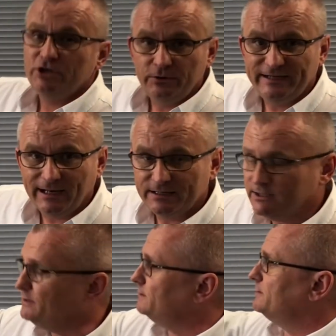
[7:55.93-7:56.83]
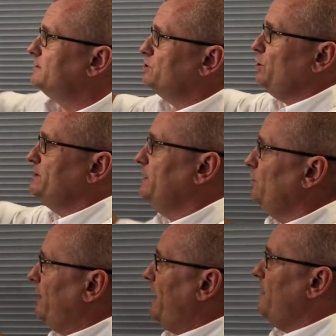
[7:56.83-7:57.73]
due diligence, choosing
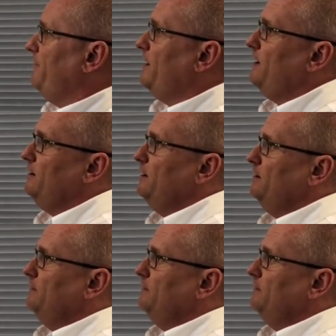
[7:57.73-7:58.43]
your area.